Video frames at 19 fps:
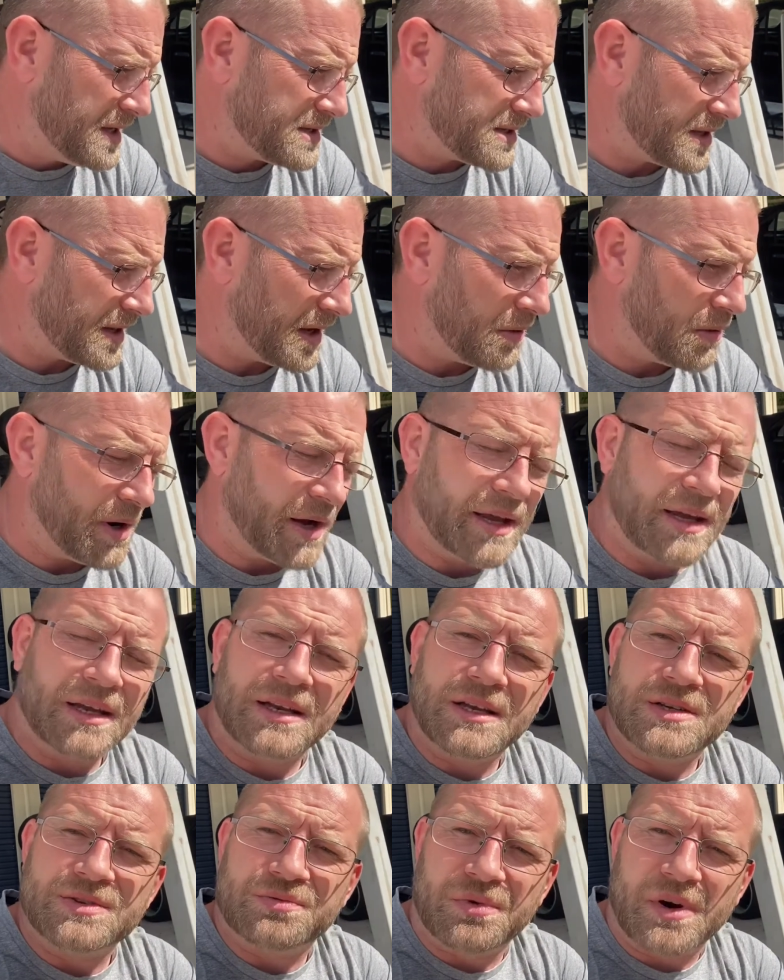so that way
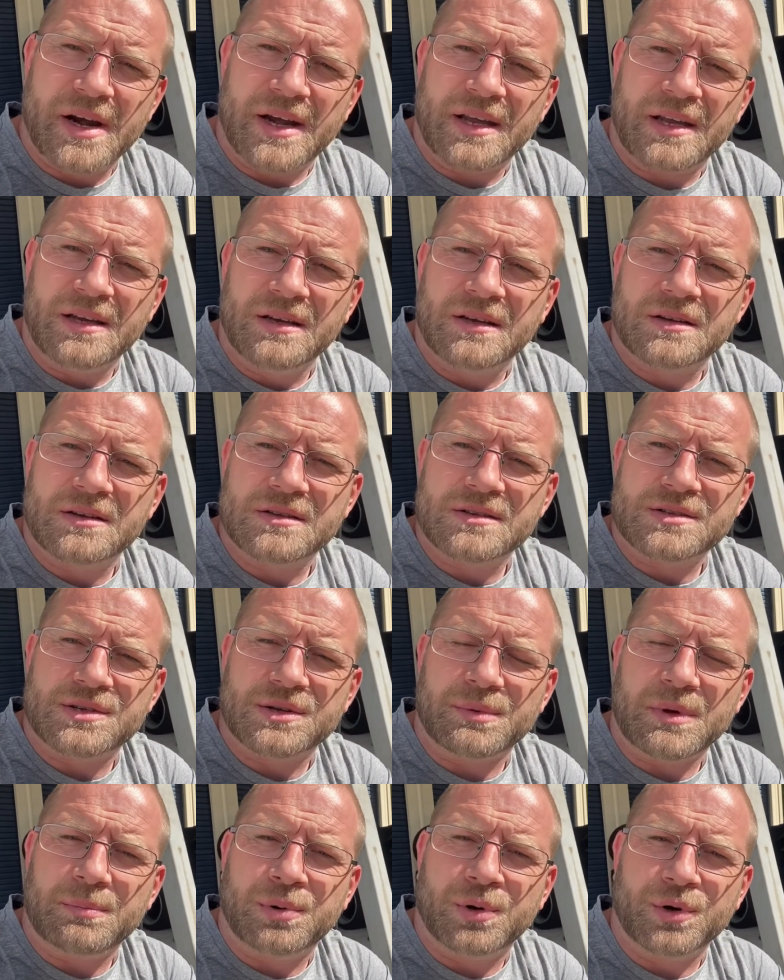it is ready
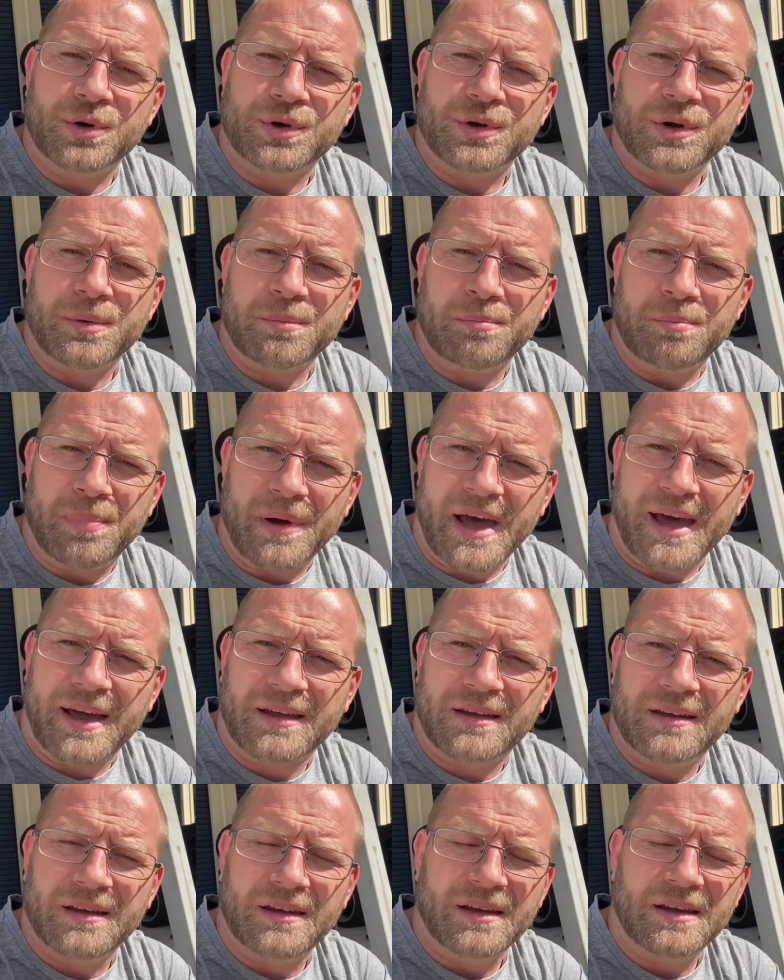to be put
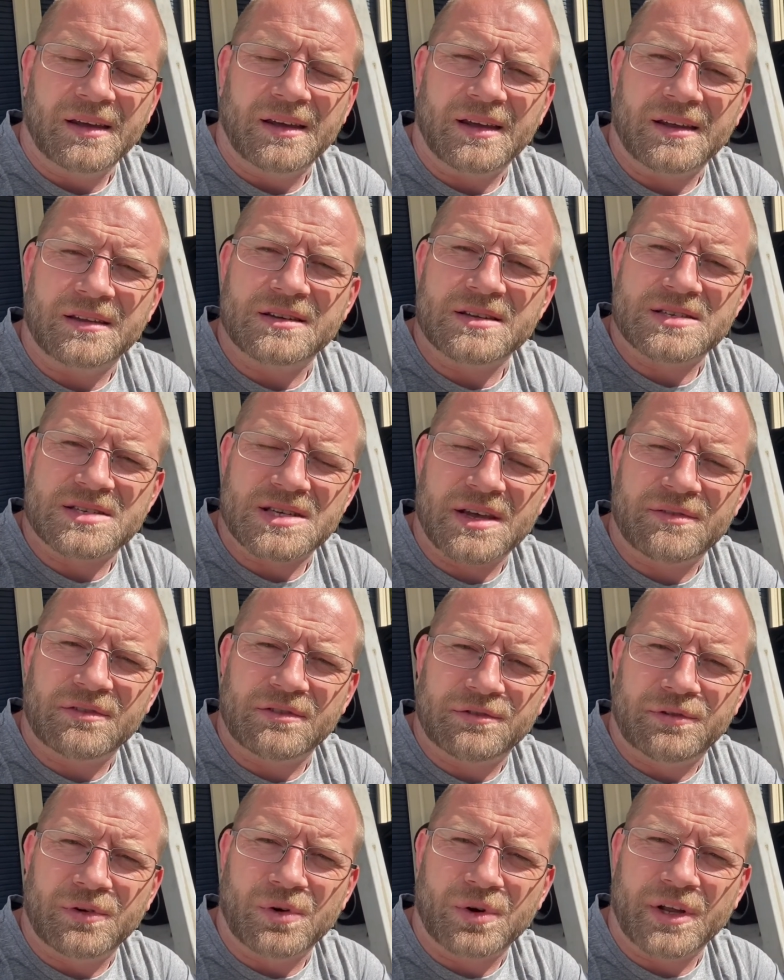back in the
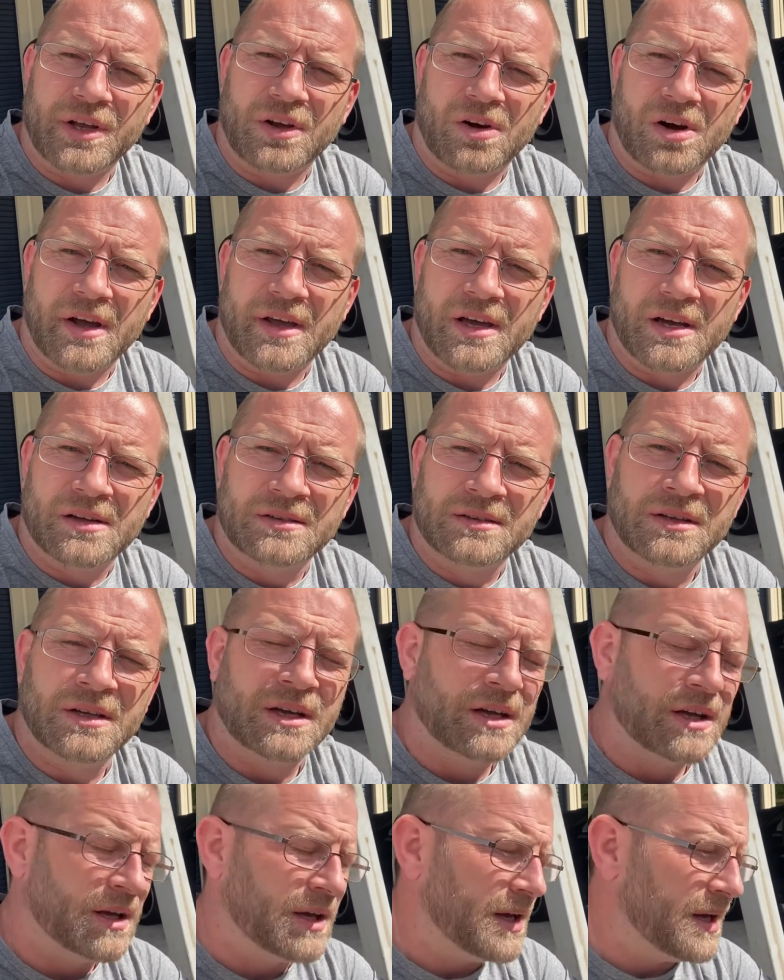740 IL.
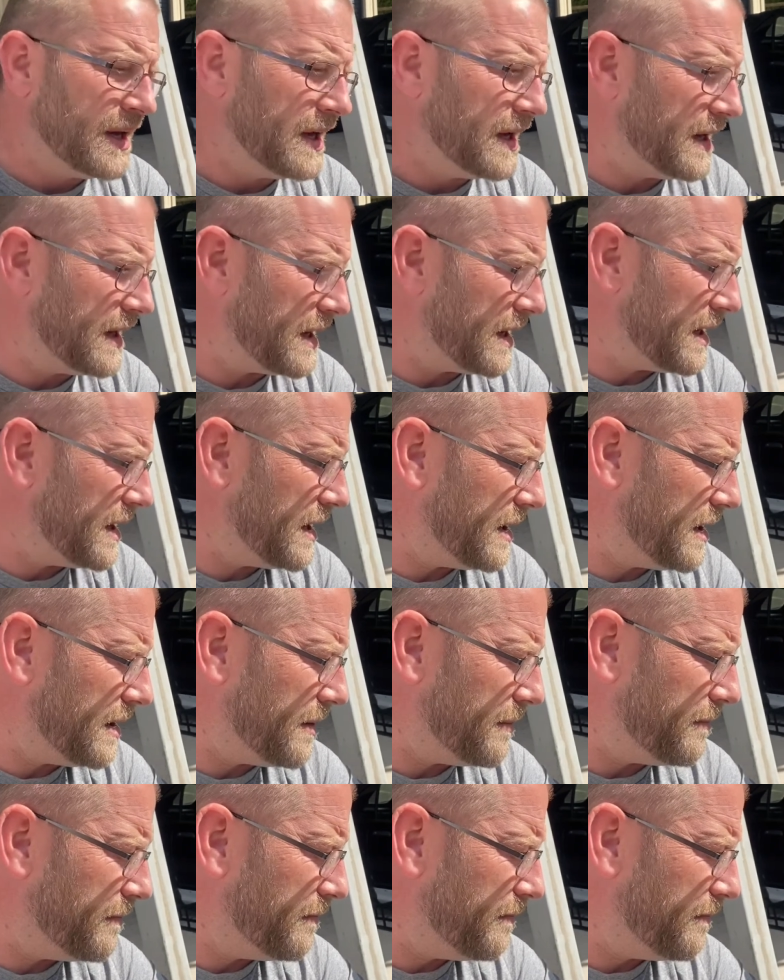Yeah,